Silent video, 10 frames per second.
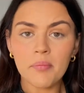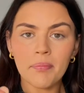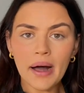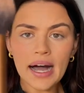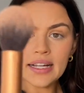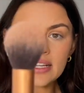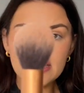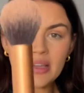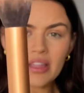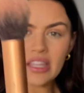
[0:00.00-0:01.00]
but I
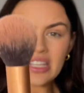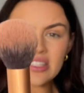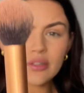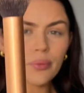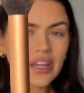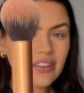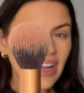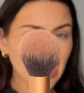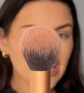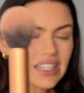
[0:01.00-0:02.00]
take, I think it's a Weaver.